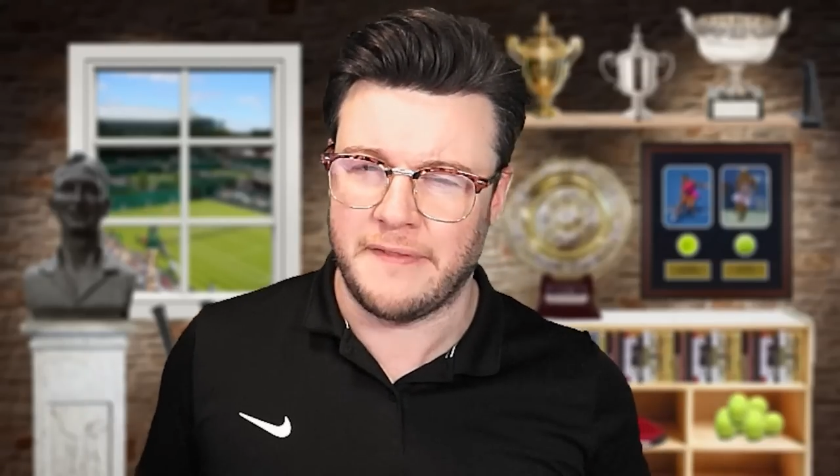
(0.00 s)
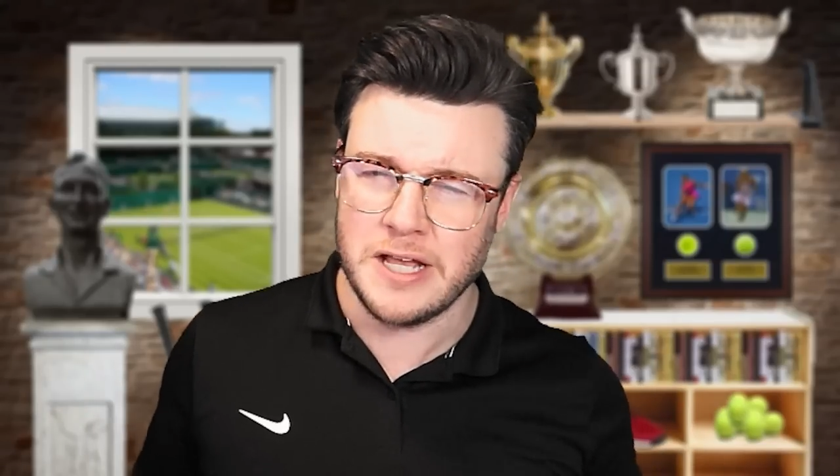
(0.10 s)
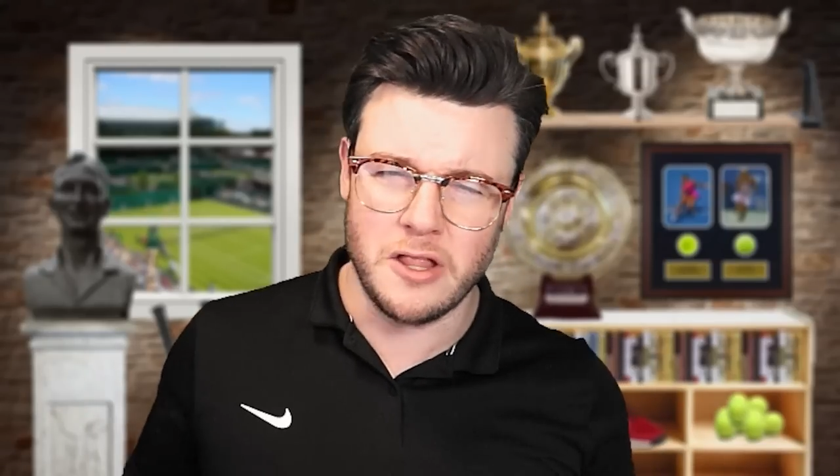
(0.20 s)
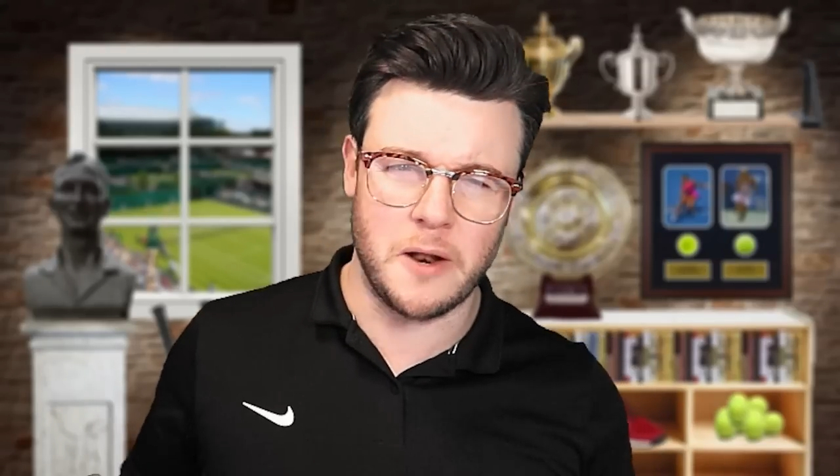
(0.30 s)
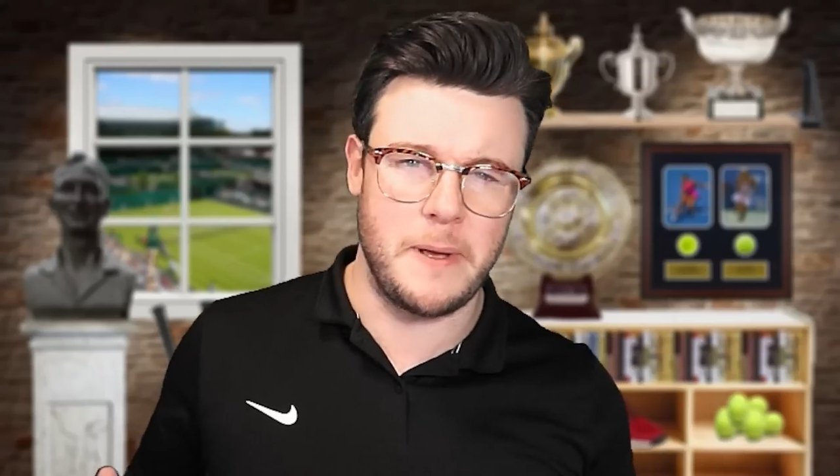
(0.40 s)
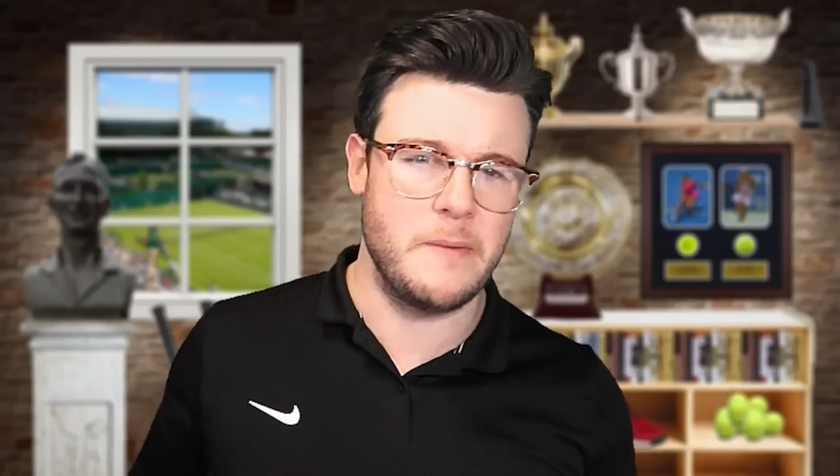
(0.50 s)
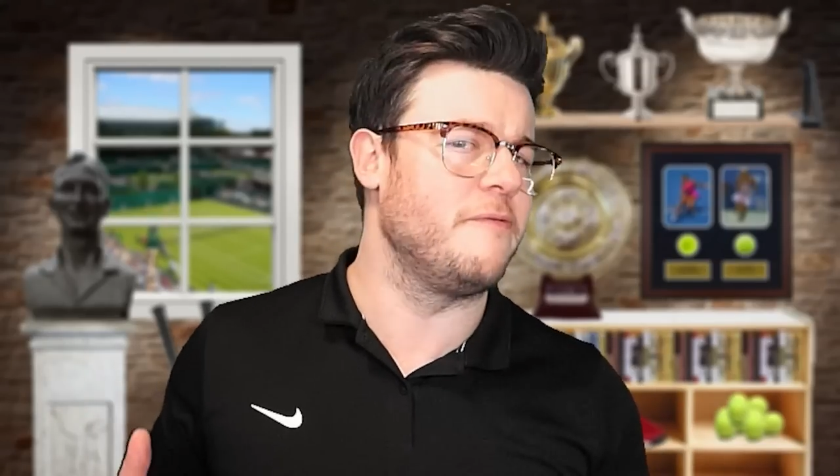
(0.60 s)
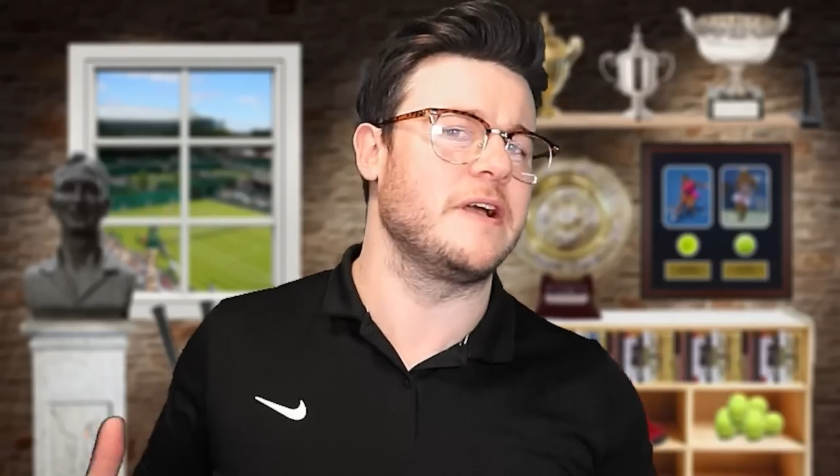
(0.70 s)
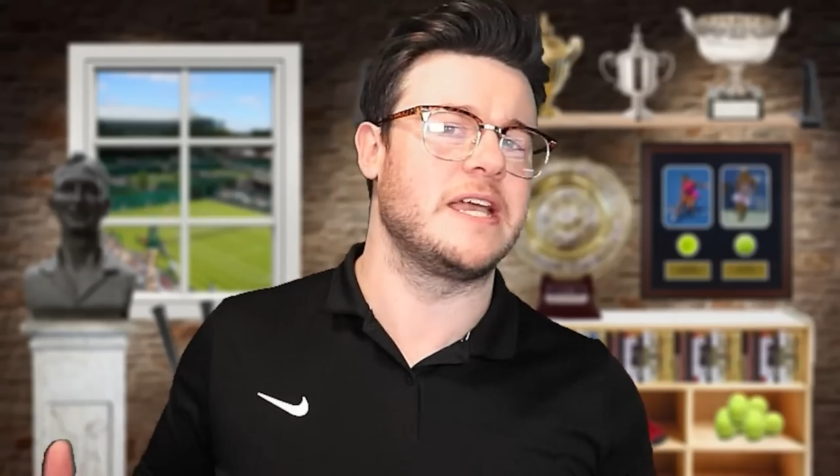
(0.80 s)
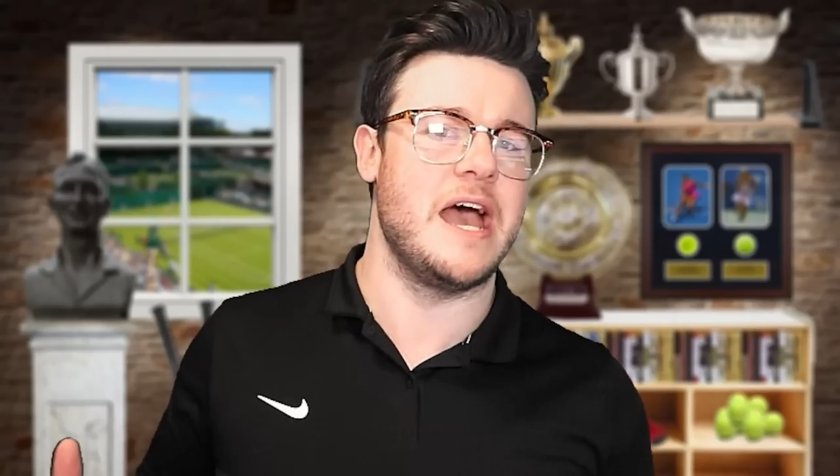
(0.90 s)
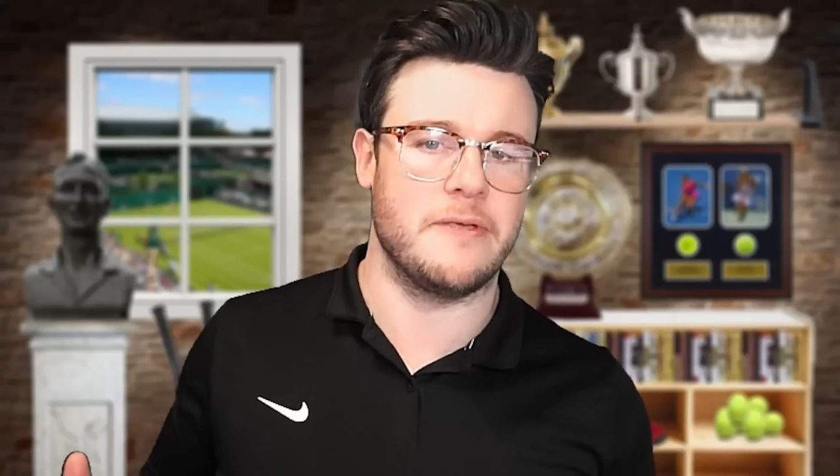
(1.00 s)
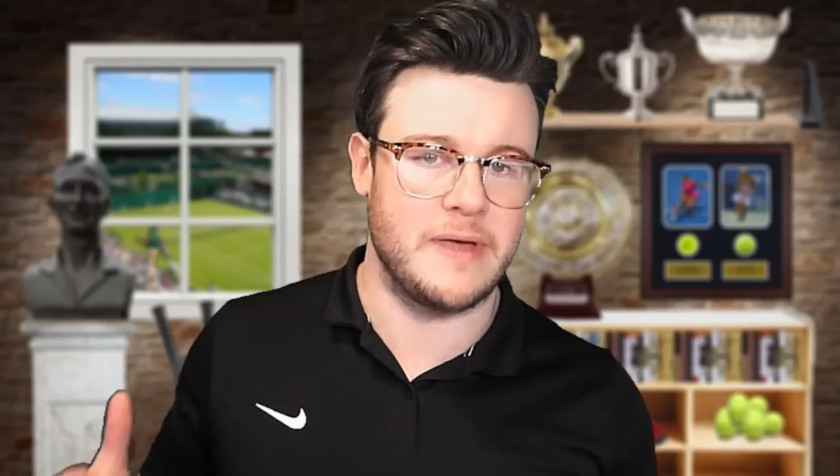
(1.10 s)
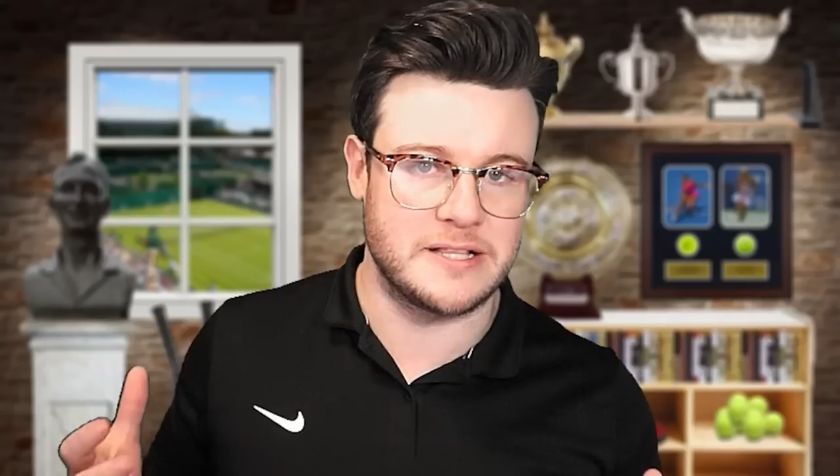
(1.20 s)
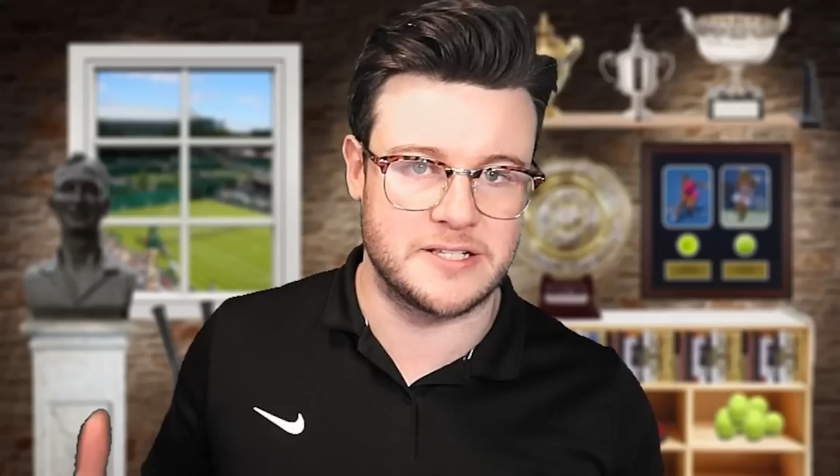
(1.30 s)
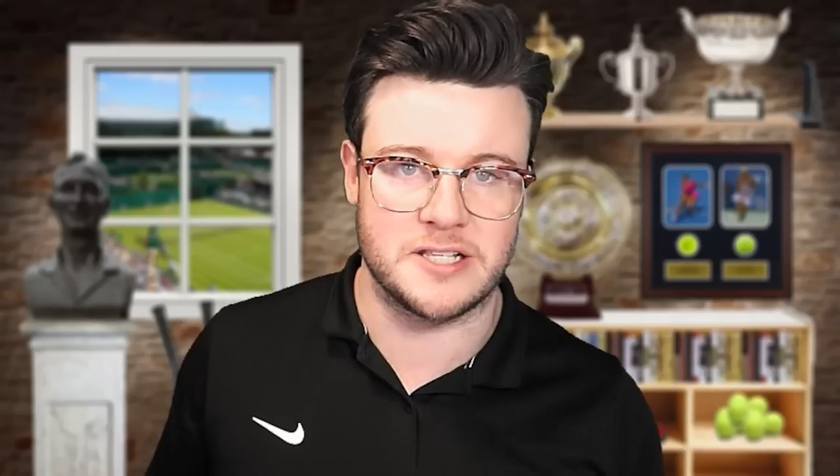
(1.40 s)
I think a lot of people forget
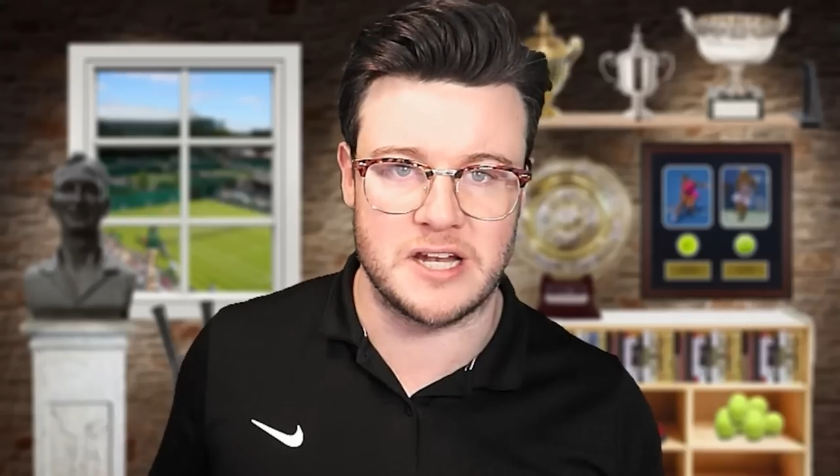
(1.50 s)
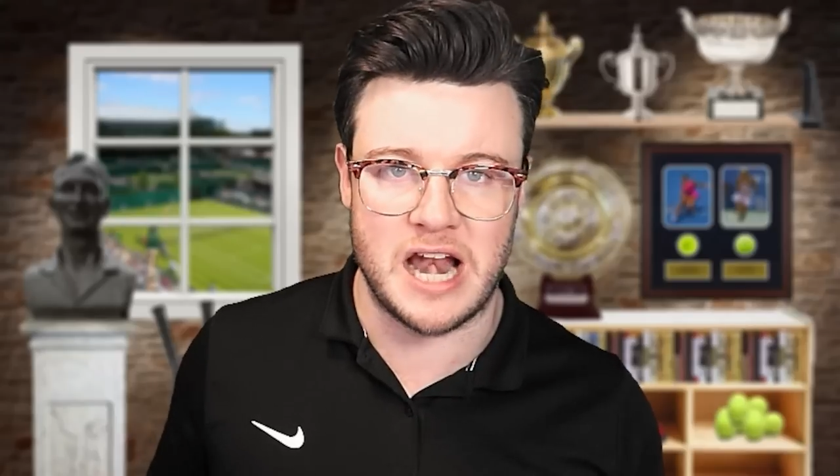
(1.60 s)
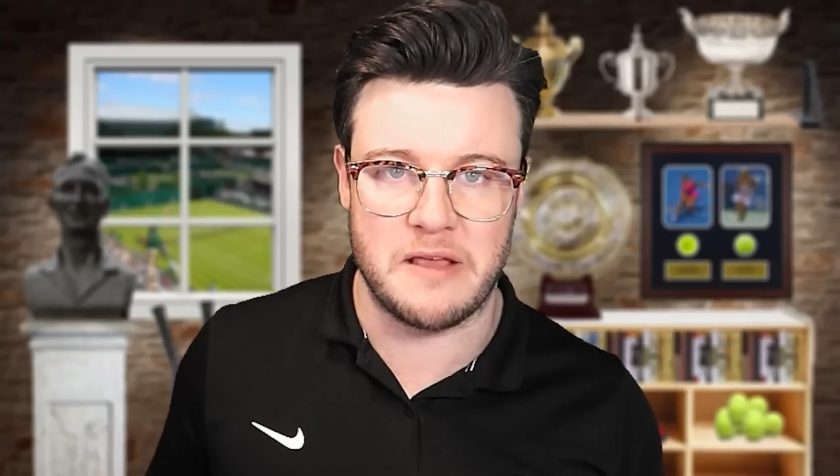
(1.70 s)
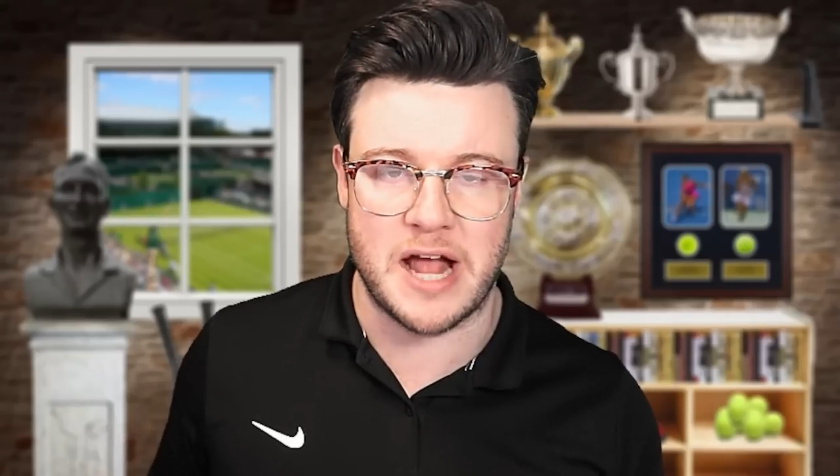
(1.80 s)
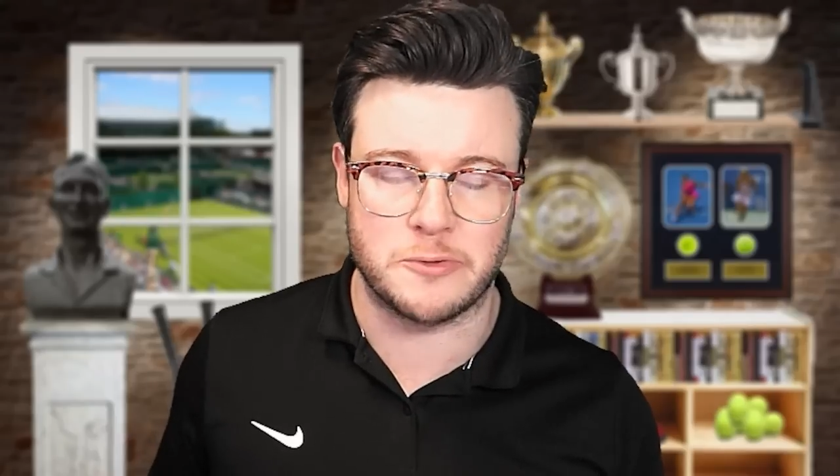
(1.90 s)
that that Cincinnati